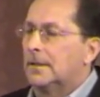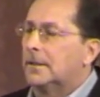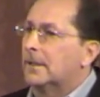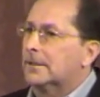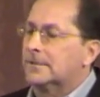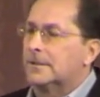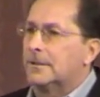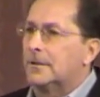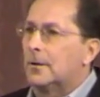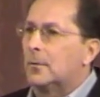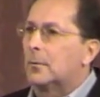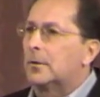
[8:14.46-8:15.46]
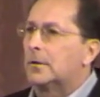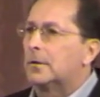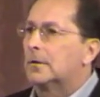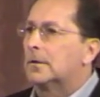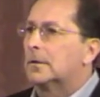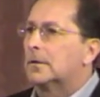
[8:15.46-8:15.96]
And next thing you know, we're
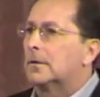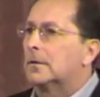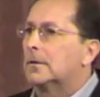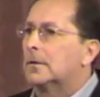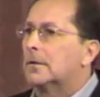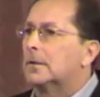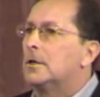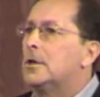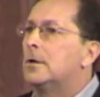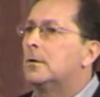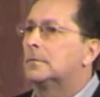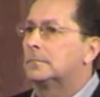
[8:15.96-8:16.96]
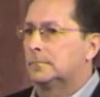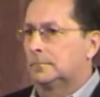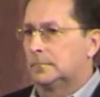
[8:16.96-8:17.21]
new.